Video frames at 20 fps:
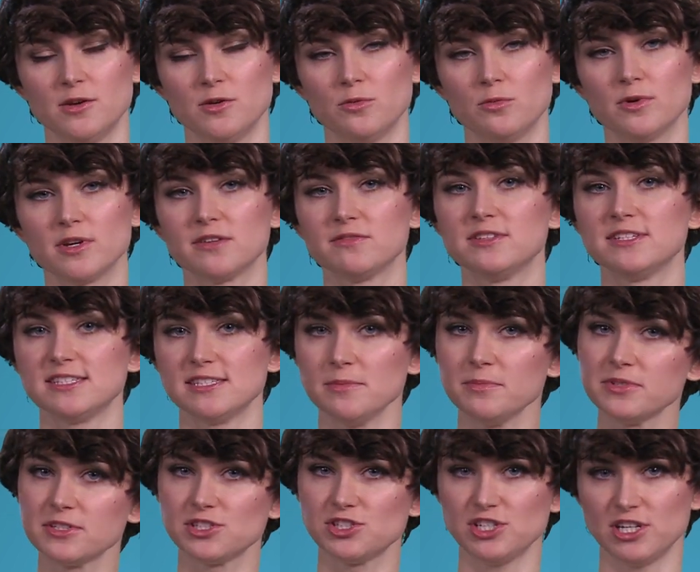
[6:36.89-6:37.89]
One of the
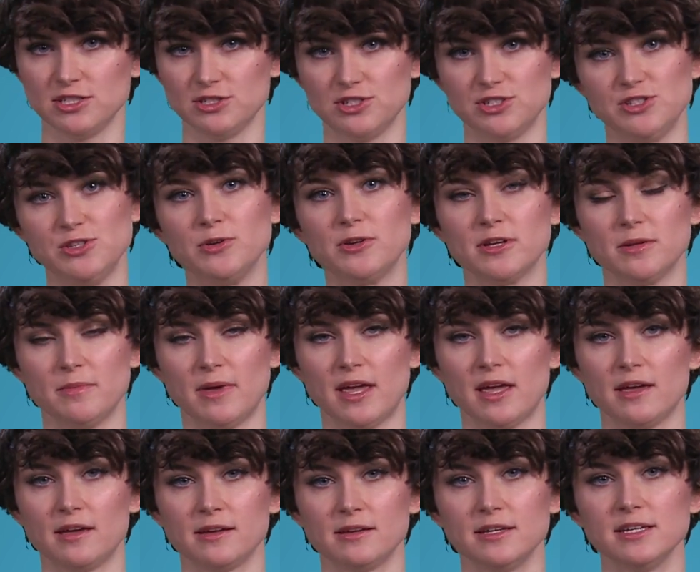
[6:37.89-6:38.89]
simplest changes you can
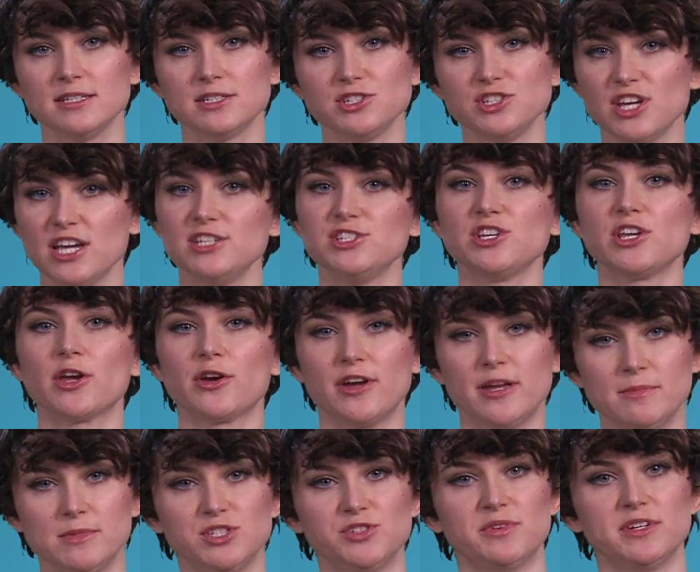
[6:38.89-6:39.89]
make is changing your
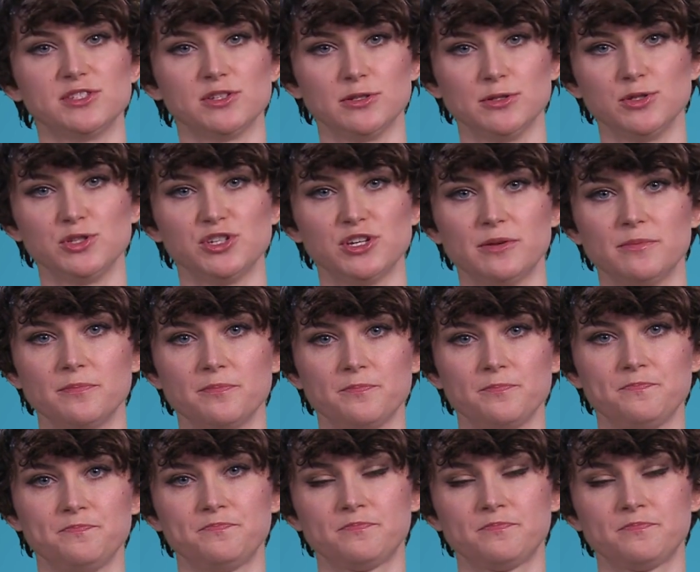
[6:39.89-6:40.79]
image resolution.